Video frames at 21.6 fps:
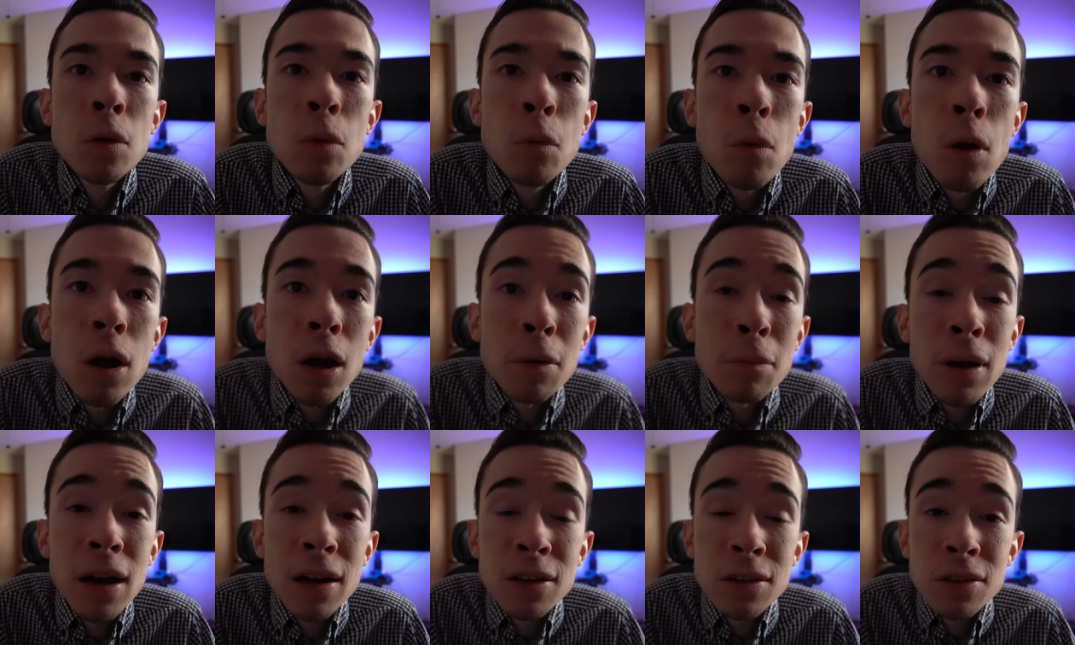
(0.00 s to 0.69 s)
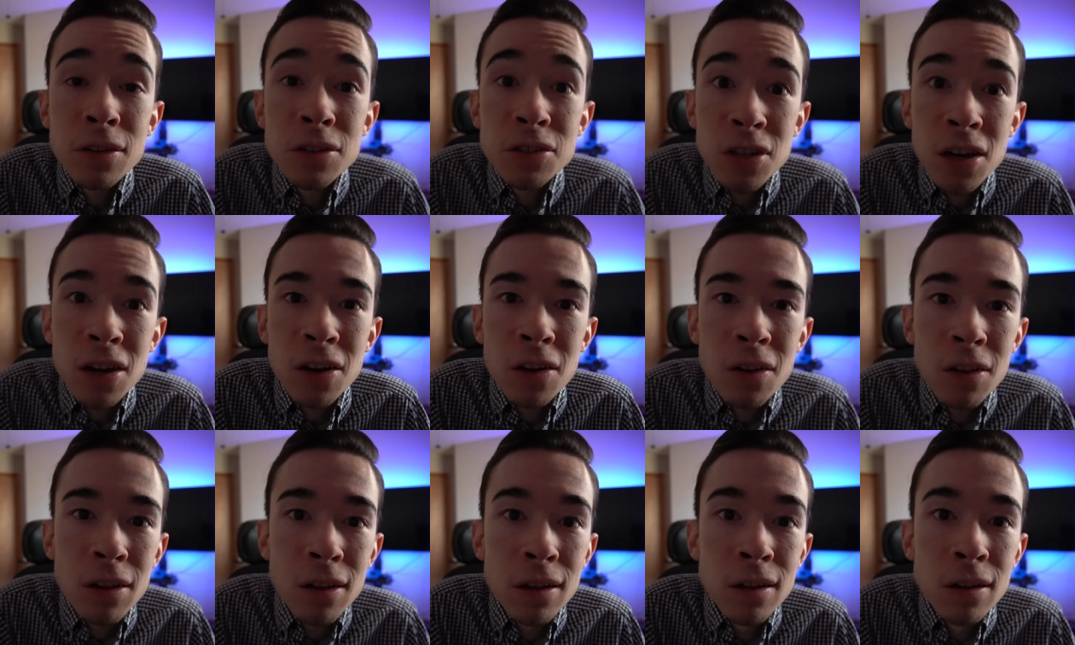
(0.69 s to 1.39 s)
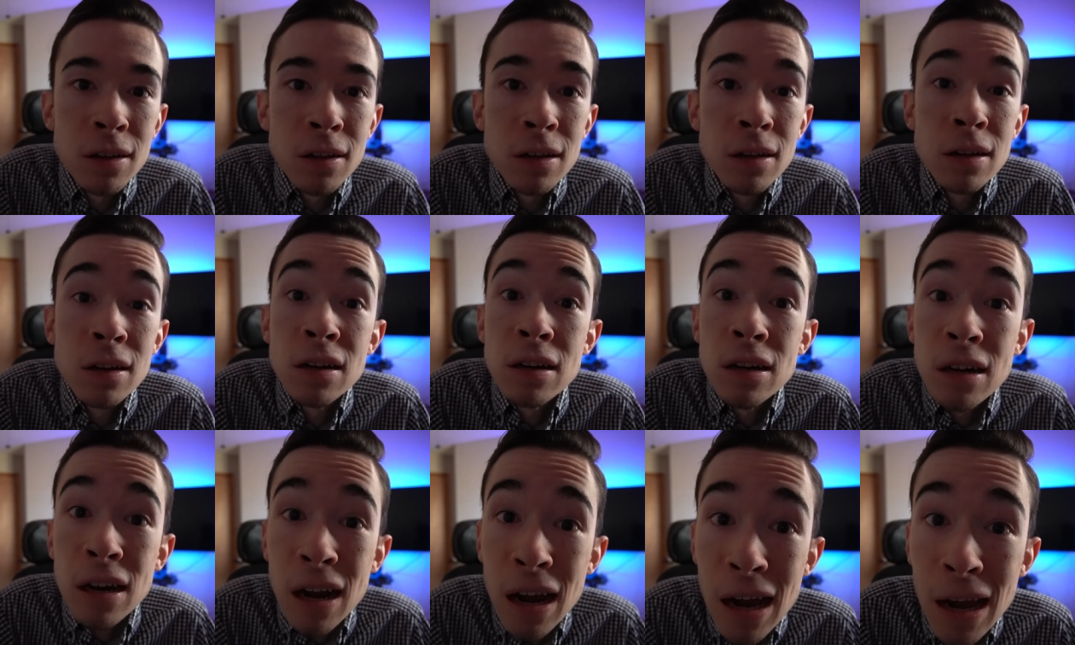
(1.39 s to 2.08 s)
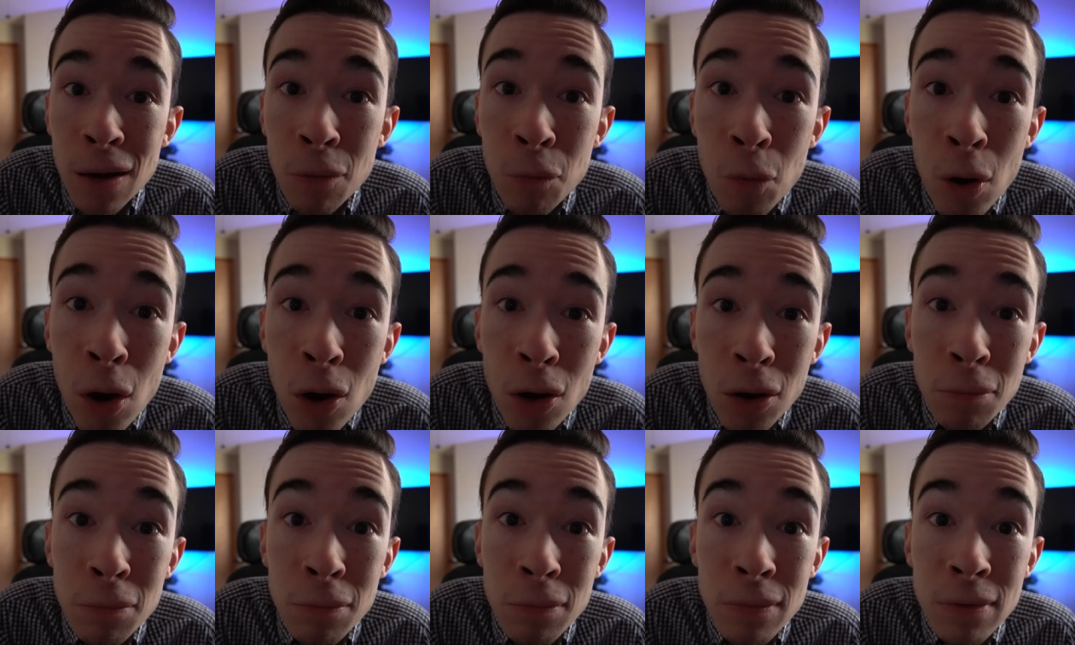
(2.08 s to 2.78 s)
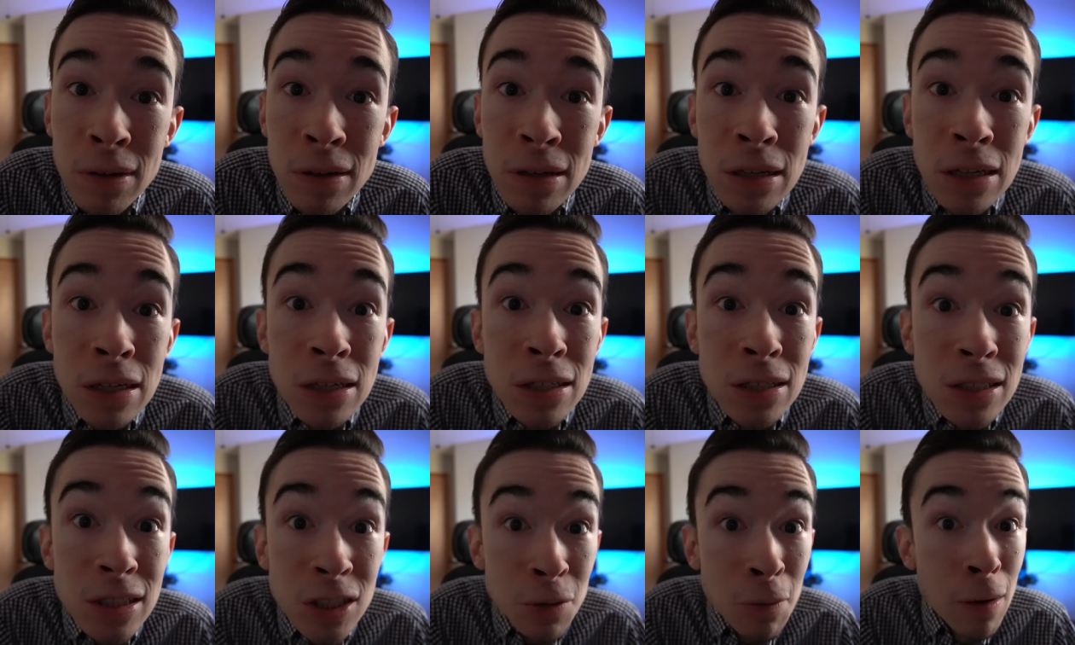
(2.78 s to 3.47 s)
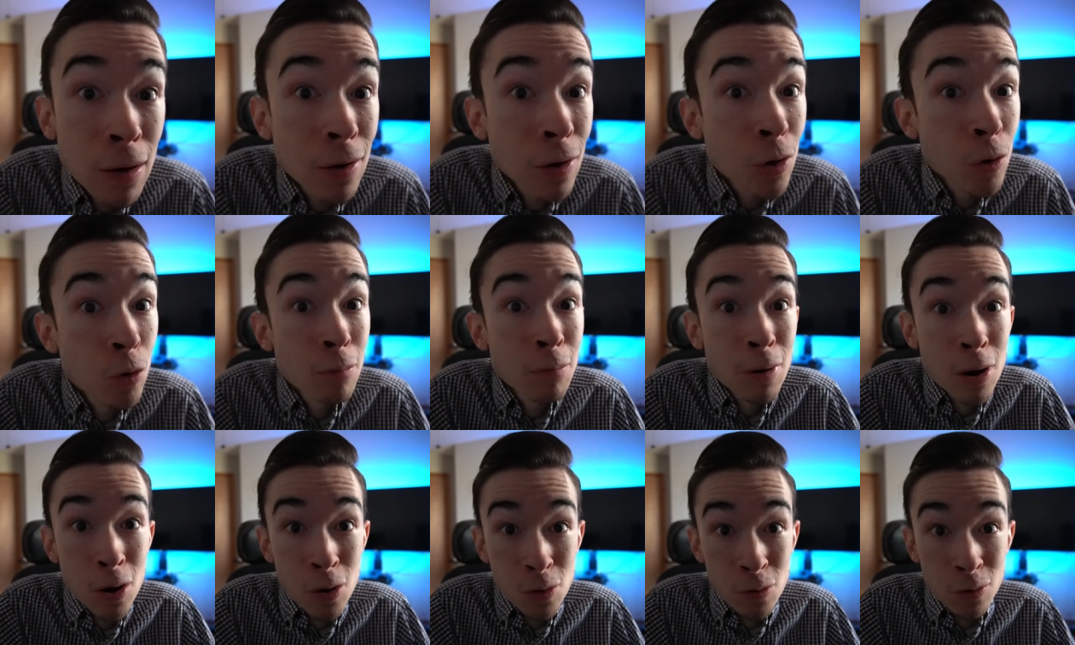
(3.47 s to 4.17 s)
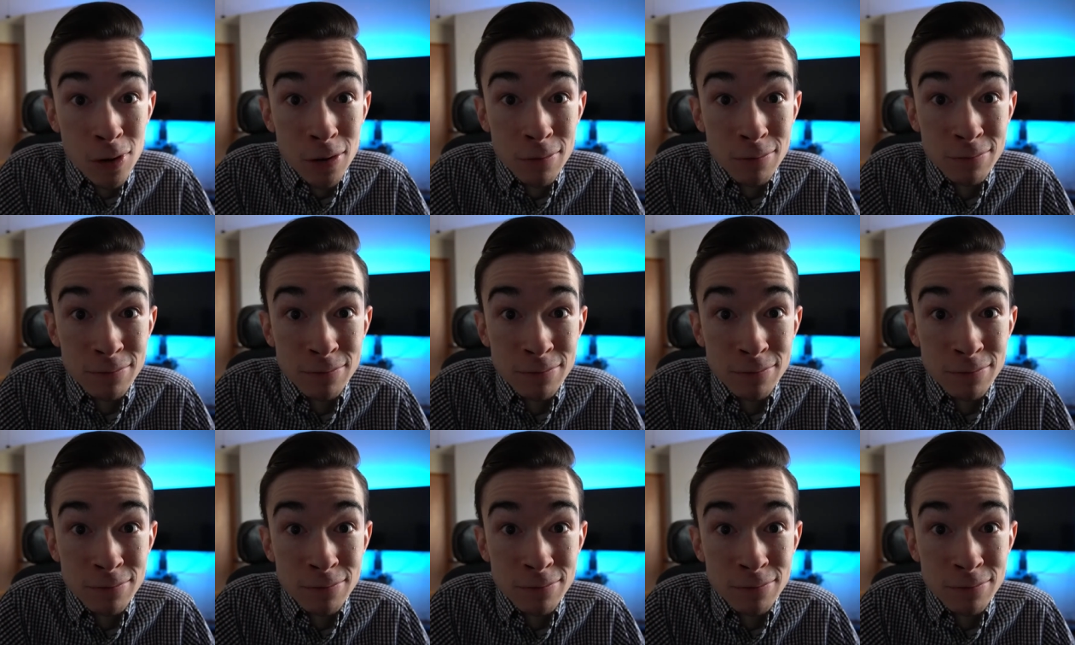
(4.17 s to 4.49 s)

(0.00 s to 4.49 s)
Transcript: welcome back to the channel, and welcome to my new abode.